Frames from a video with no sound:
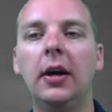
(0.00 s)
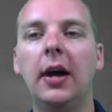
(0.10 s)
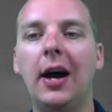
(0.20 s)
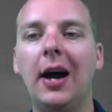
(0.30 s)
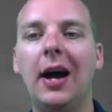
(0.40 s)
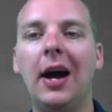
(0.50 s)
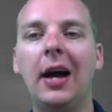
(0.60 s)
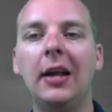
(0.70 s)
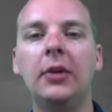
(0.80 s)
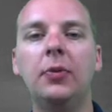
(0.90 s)
I, I
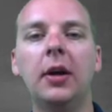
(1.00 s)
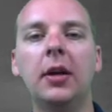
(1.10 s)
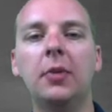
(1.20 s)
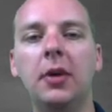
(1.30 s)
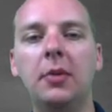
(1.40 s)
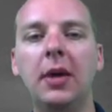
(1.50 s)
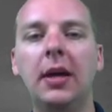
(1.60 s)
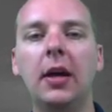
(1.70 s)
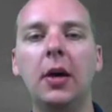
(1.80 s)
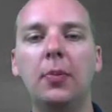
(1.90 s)
highly recommend
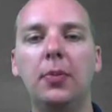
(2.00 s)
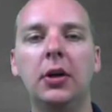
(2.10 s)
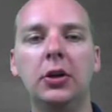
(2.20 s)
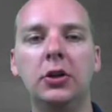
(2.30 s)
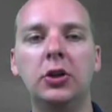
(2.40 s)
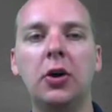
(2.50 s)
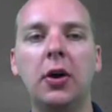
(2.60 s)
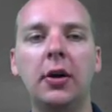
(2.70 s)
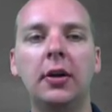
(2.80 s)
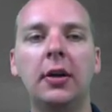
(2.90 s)
making up a, a
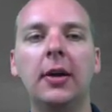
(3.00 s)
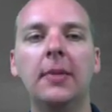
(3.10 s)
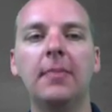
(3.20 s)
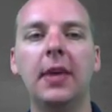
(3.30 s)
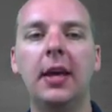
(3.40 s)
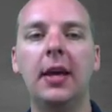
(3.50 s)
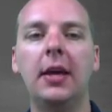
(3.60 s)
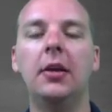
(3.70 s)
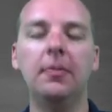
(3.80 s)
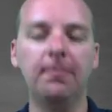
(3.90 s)
chart
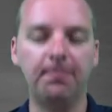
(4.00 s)
and